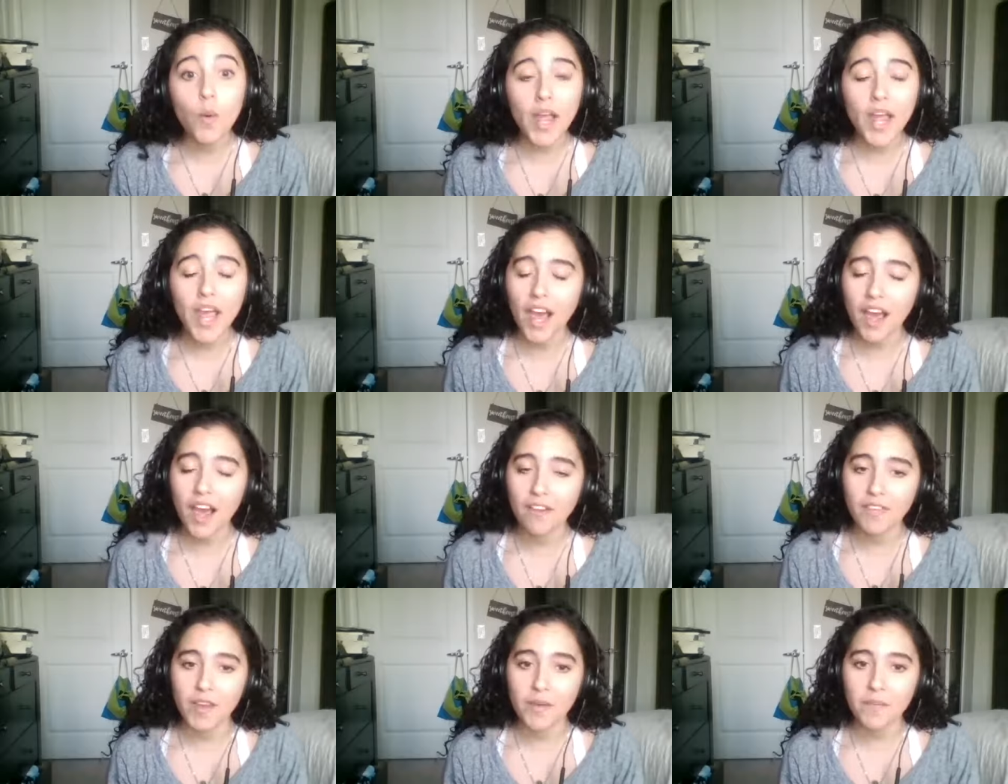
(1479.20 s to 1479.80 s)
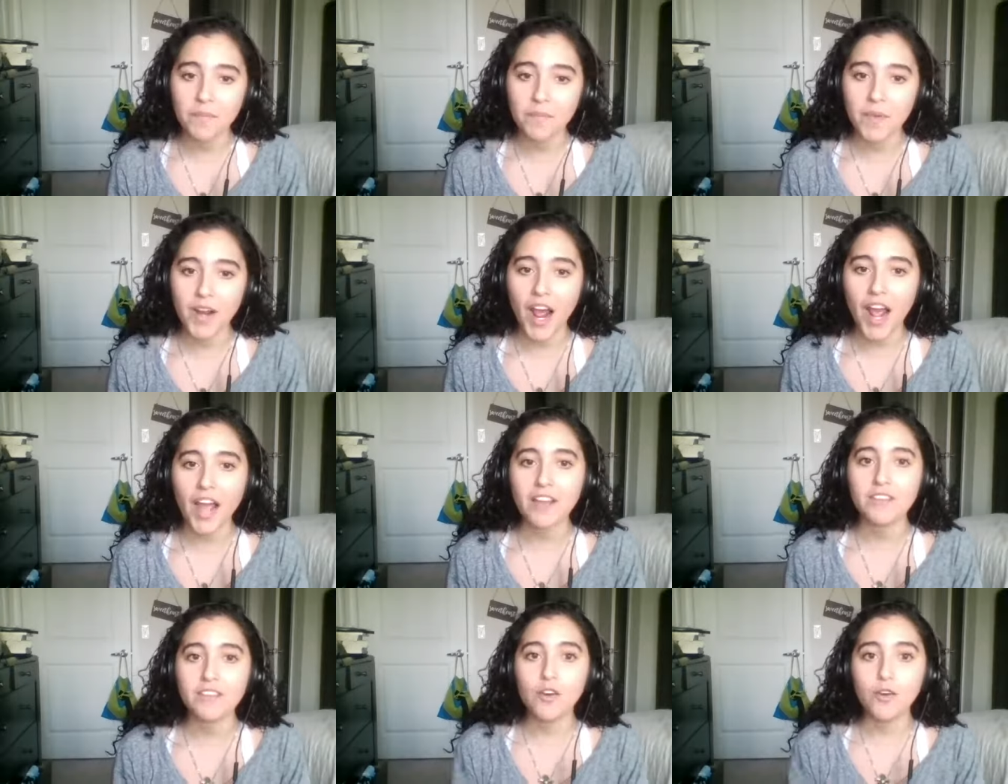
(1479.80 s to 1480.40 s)
haven't, but
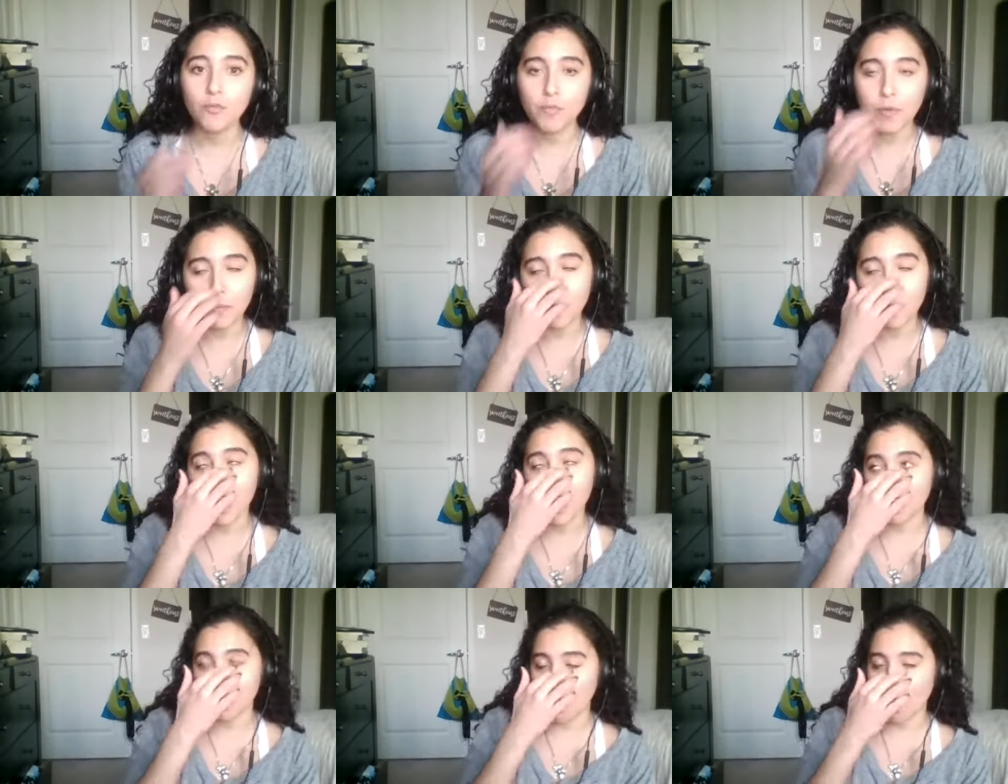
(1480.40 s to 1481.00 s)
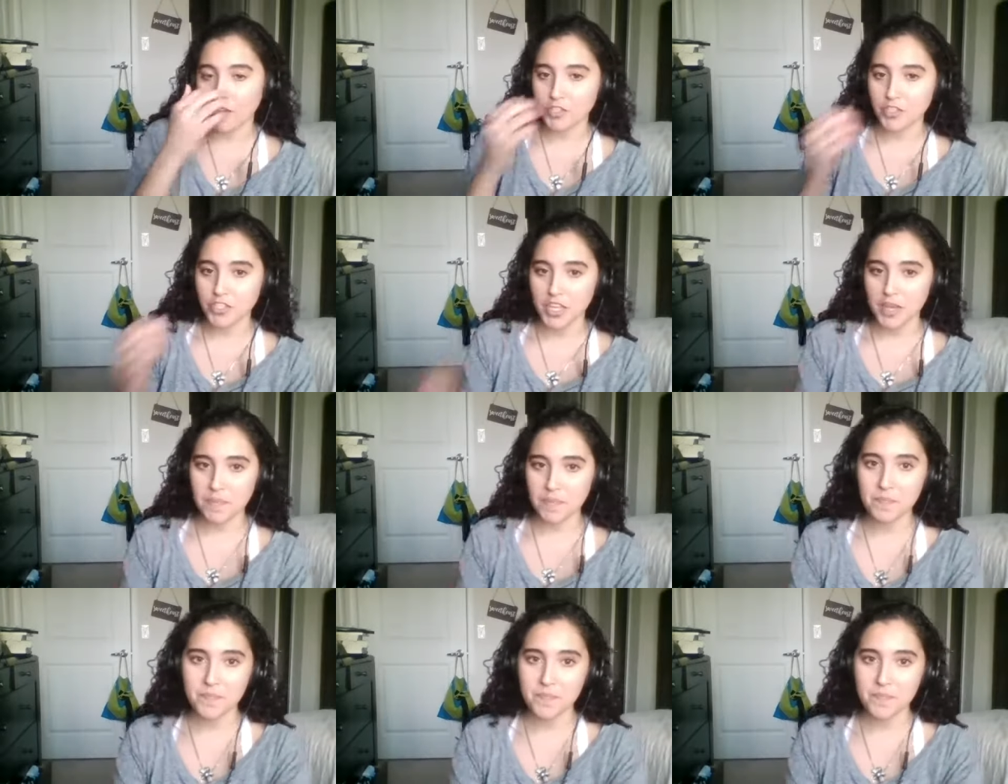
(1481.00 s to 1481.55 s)
right. I know people that have watched it.